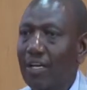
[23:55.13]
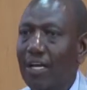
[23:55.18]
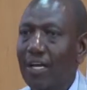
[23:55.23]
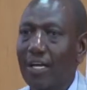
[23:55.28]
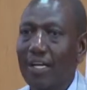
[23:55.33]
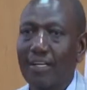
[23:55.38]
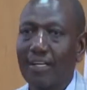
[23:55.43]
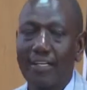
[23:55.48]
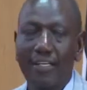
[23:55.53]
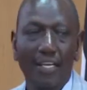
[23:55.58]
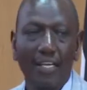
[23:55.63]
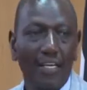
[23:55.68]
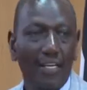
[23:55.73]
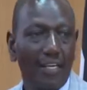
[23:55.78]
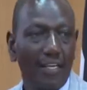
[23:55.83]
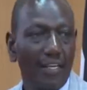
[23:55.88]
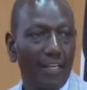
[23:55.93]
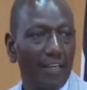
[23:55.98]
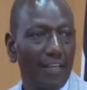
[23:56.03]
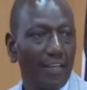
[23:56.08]
And
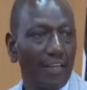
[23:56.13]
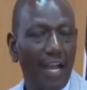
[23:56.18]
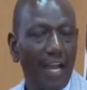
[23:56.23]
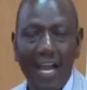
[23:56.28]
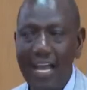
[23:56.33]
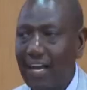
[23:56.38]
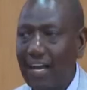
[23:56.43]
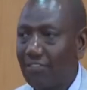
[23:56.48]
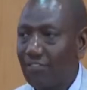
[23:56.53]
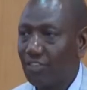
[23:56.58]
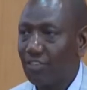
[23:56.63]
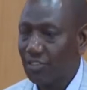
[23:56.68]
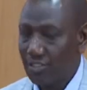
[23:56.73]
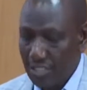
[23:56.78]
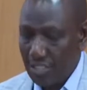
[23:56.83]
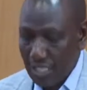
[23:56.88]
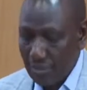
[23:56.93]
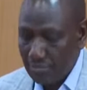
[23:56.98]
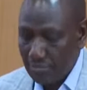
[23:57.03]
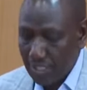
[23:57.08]
I have not
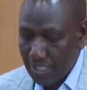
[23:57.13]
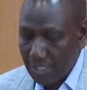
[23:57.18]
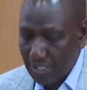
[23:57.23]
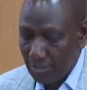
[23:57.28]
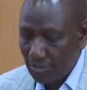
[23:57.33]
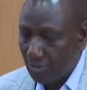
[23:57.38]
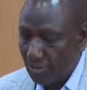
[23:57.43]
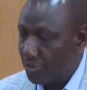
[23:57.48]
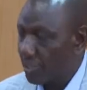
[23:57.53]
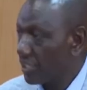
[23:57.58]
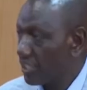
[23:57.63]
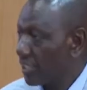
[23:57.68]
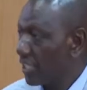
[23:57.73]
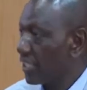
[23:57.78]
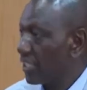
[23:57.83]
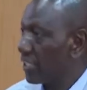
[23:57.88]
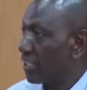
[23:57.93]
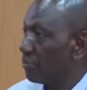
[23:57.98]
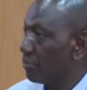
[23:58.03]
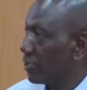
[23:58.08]
come here to threaten
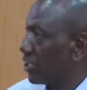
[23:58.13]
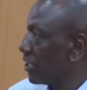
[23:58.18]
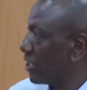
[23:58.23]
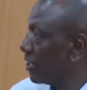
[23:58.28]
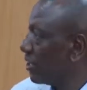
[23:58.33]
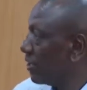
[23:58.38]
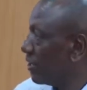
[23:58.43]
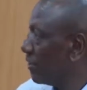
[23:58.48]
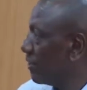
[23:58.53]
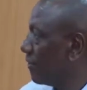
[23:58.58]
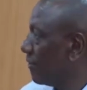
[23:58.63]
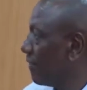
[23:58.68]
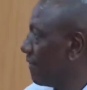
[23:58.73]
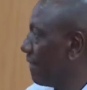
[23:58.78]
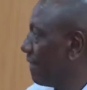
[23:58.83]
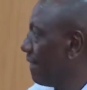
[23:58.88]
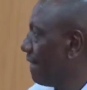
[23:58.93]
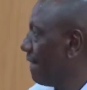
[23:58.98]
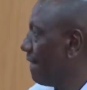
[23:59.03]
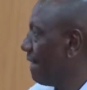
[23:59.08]
anybody.
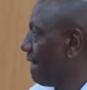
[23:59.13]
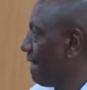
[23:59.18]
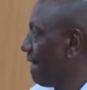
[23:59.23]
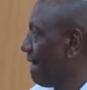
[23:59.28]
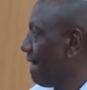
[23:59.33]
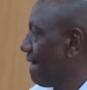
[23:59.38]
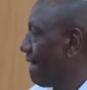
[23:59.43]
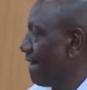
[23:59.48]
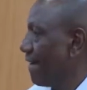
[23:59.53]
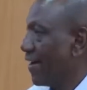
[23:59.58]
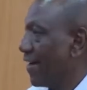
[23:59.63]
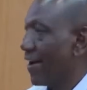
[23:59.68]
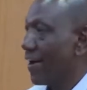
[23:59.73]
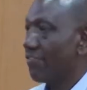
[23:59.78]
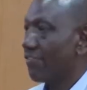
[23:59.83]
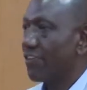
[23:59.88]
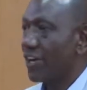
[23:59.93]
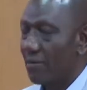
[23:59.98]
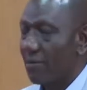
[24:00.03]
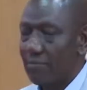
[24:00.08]
I
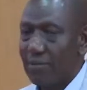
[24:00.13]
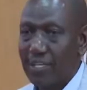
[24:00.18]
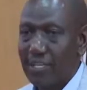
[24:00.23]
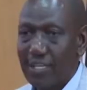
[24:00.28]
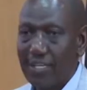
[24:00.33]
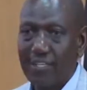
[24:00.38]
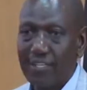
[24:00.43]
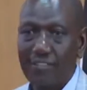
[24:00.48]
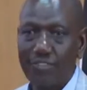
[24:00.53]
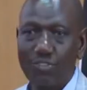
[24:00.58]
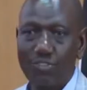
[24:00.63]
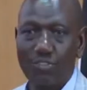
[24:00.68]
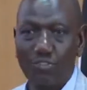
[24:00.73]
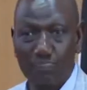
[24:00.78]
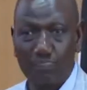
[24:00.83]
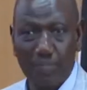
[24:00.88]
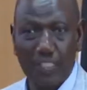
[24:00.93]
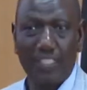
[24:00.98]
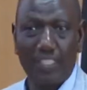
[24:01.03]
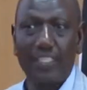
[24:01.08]
have come here to
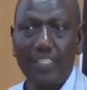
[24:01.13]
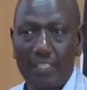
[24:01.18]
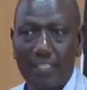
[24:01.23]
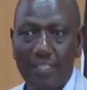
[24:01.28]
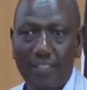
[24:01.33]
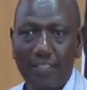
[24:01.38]
speak